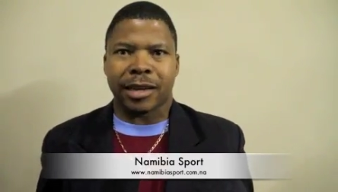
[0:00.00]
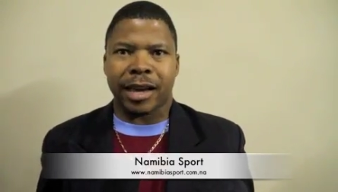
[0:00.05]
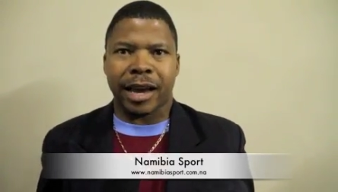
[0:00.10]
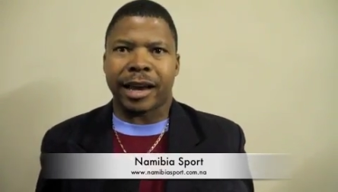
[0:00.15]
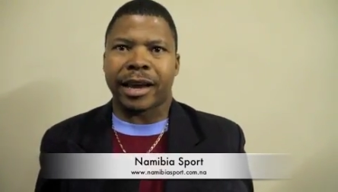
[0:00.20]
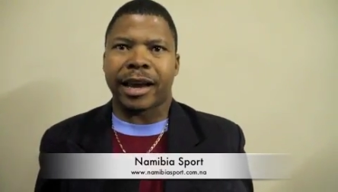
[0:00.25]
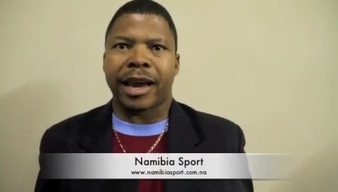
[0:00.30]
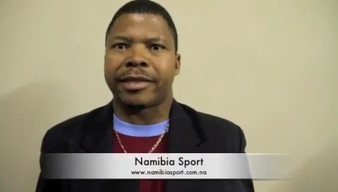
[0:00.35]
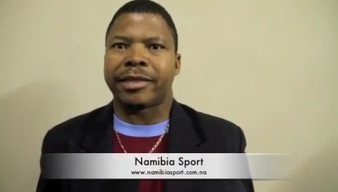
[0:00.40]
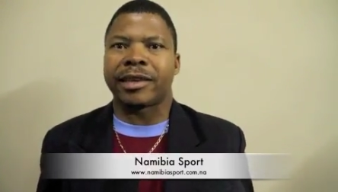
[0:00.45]

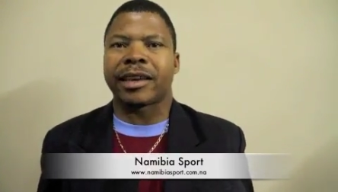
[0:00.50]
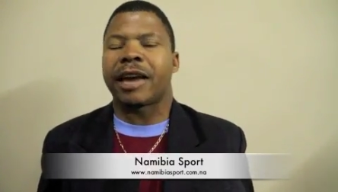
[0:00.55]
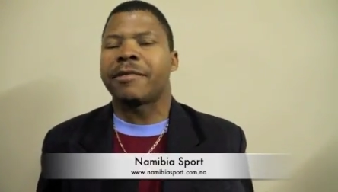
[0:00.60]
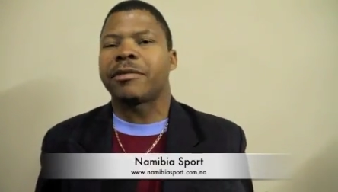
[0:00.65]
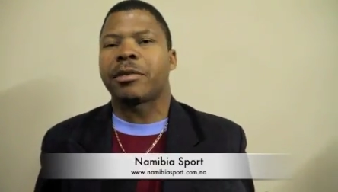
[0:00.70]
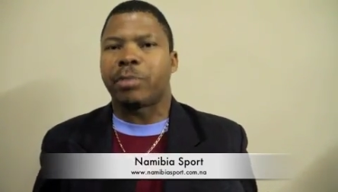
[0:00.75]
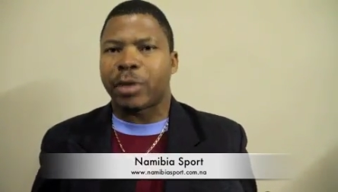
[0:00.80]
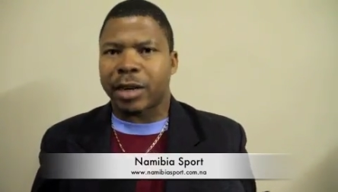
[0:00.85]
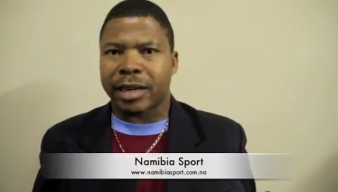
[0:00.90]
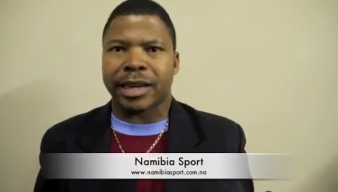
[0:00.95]
I think
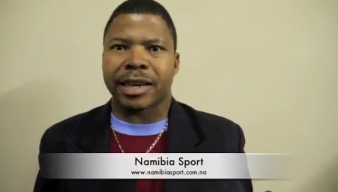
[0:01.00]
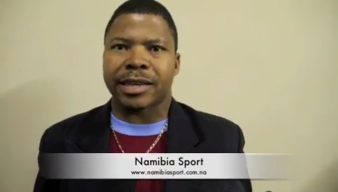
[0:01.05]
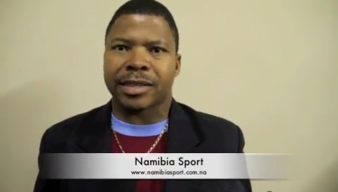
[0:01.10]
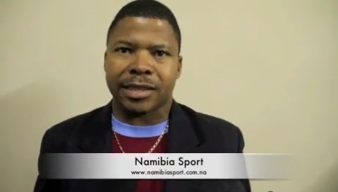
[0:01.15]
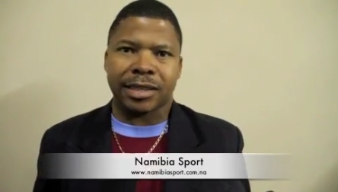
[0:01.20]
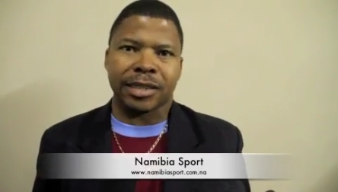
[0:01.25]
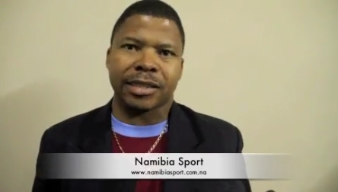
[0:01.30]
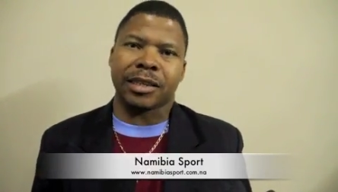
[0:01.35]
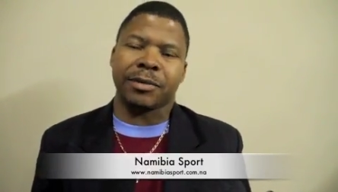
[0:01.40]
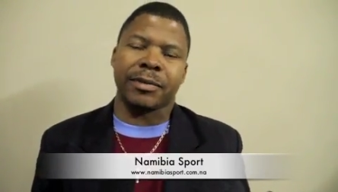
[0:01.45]
everybody can
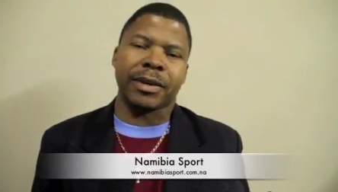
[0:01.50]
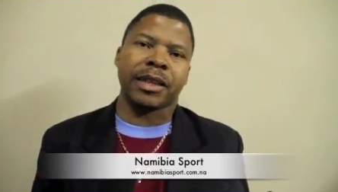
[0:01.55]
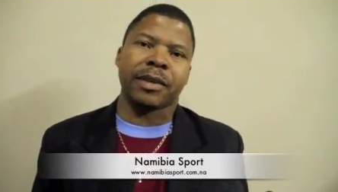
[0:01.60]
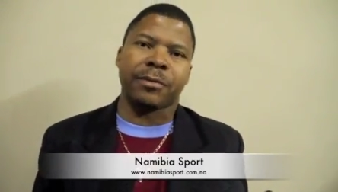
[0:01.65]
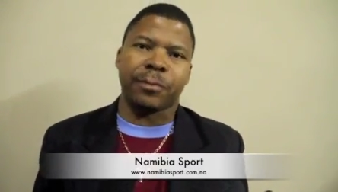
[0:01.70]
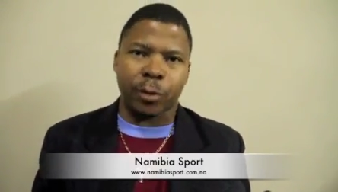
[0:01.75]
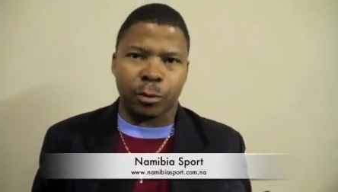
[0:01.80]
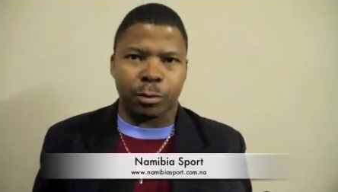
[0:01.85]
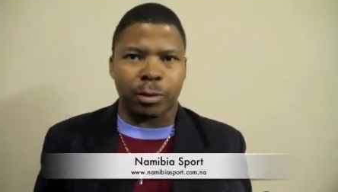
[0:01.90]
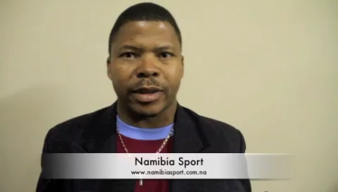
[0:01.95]
see it, even the
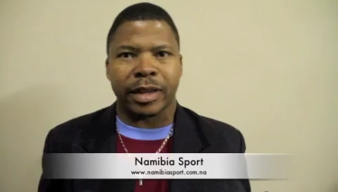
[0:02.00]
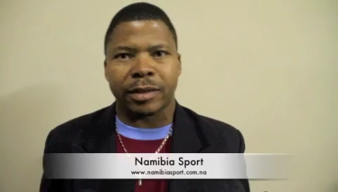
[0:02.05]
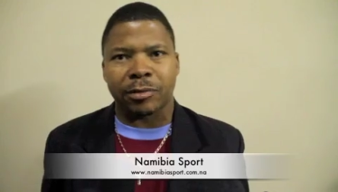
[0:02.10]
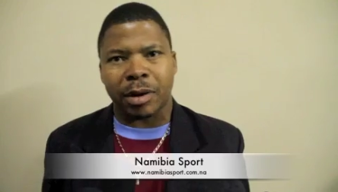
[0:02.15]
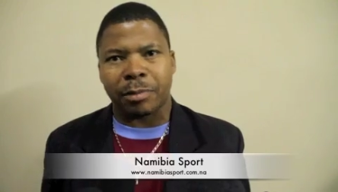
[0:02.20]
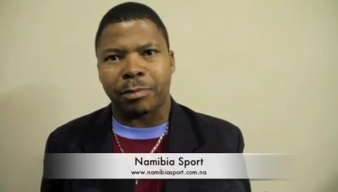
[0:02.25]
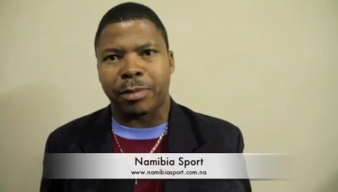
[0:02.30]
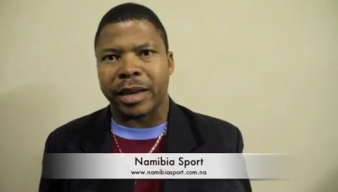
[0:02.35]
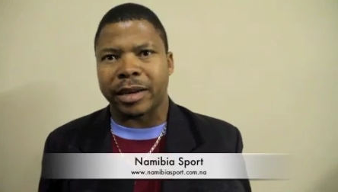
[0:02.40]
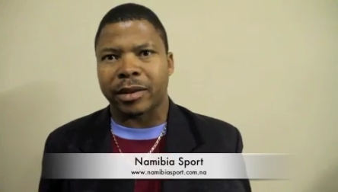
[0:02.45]
football that
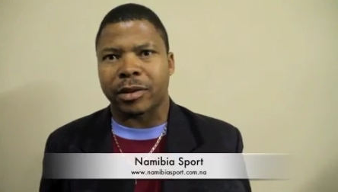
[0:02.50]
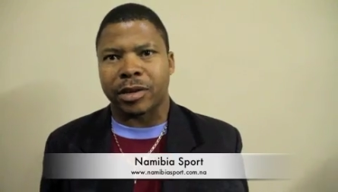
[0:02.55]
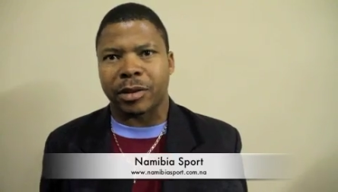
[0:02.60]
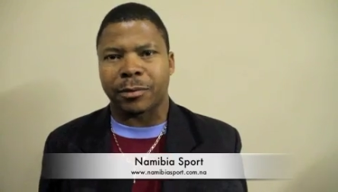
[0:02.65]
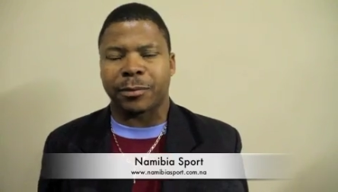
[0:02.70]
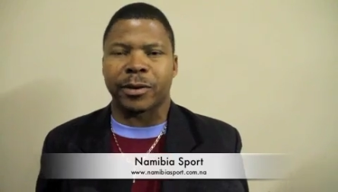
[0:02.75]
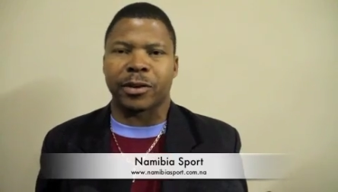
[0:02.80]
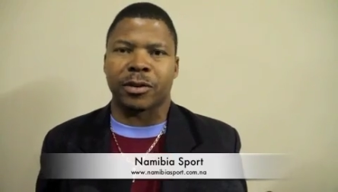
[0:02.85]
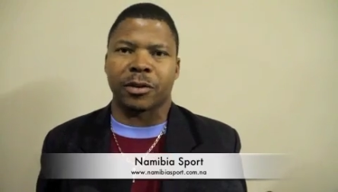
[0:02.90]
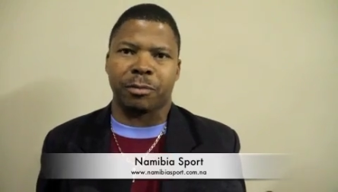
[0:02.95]
we're playing on the
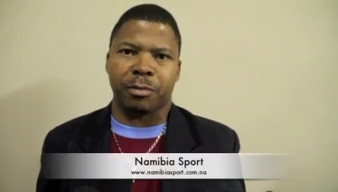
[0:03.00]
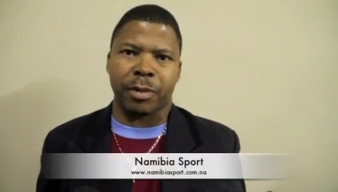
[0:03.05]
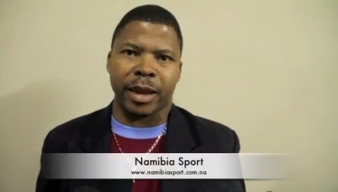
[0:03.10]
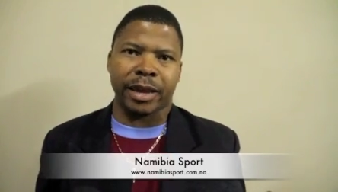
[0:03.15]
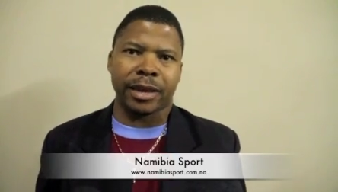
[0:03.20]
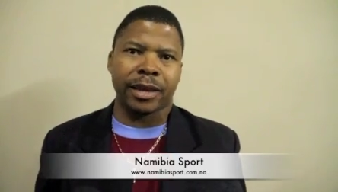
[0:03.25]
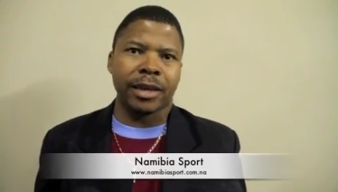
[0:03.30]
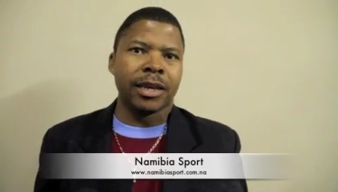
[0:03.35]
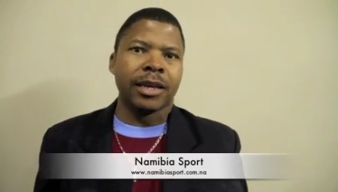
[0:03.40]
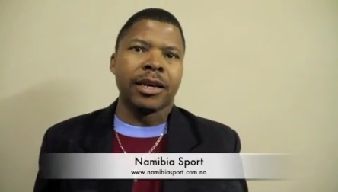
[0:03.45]
field of play.
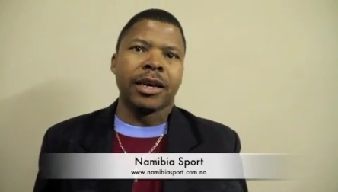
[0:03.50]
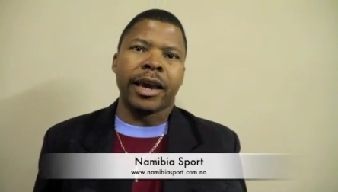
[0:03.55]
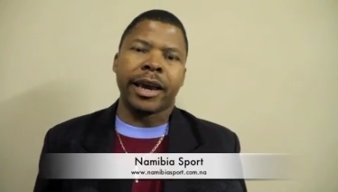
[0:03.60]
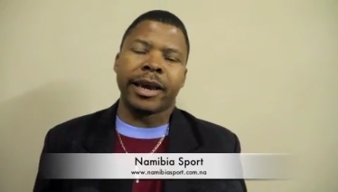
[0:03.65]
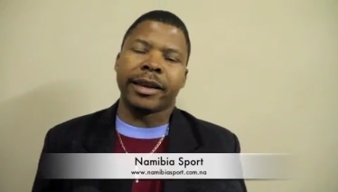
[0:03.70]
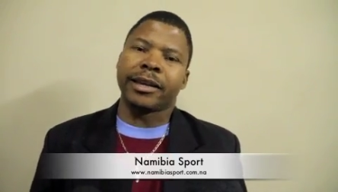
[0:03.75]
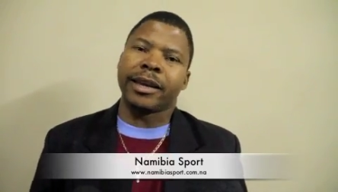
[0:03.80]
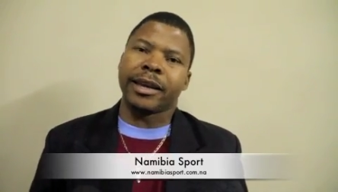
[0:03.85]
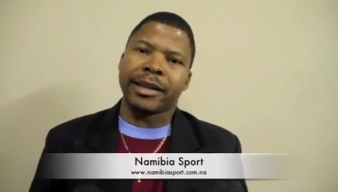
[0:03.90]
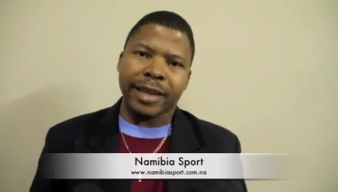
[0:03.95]

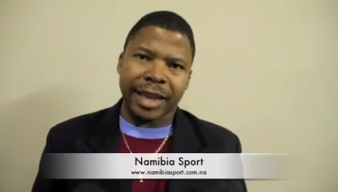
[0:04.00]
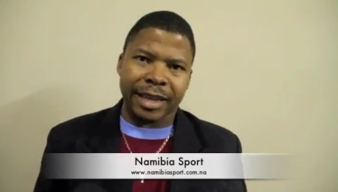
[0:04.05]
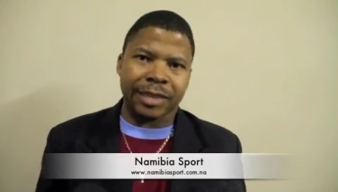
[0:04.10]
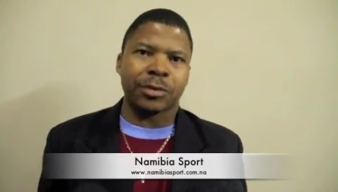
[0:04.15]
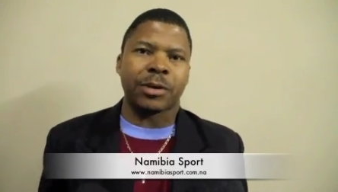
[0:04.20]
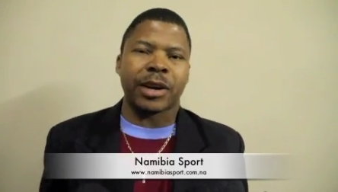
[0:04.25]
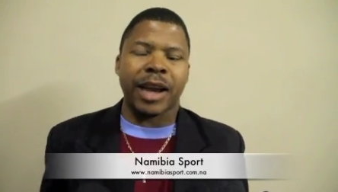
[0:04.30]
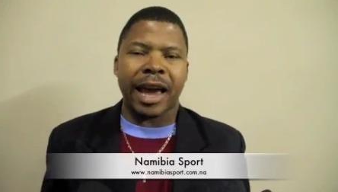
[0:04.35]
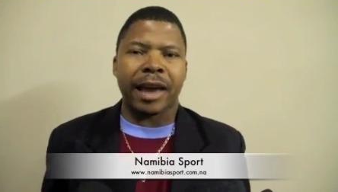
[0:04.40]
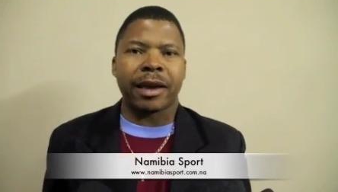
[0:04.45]
And that's
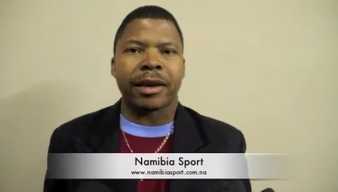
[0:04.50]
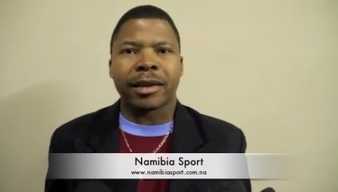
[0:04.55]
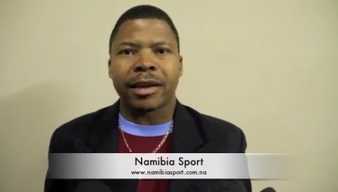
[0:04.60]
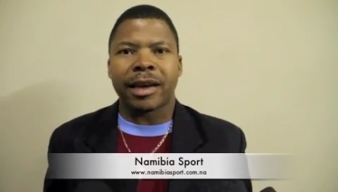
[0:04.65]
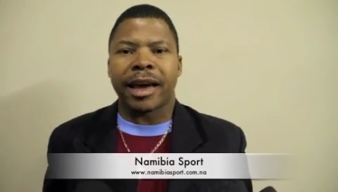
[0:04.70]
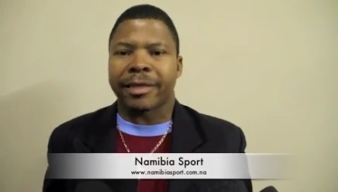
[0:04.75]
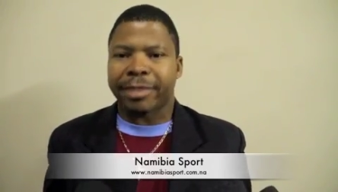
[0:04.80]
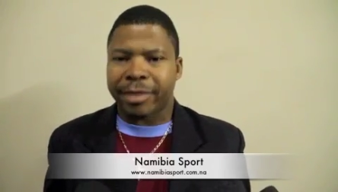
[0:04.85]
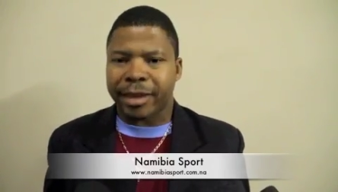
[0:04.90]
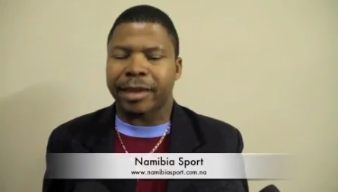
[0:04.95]
what I
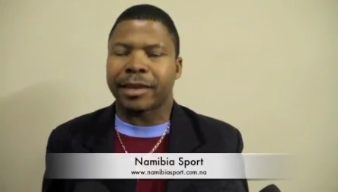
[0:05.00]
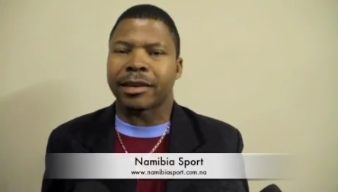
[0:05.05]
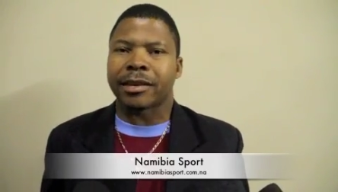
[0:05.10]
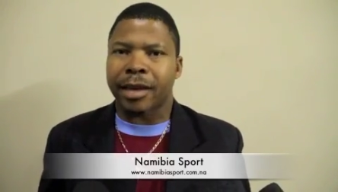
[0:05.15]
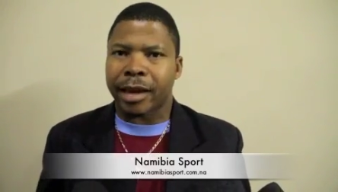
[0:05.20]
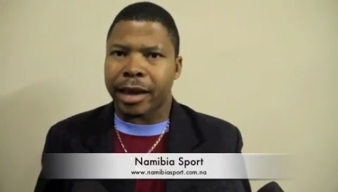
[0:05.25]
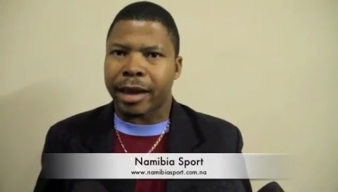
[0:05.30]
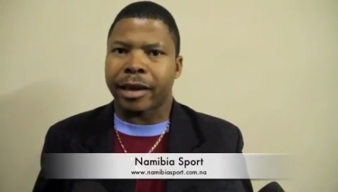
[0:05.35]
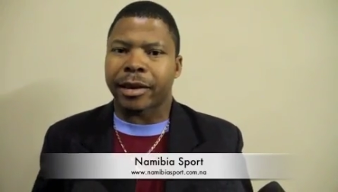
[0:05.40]
think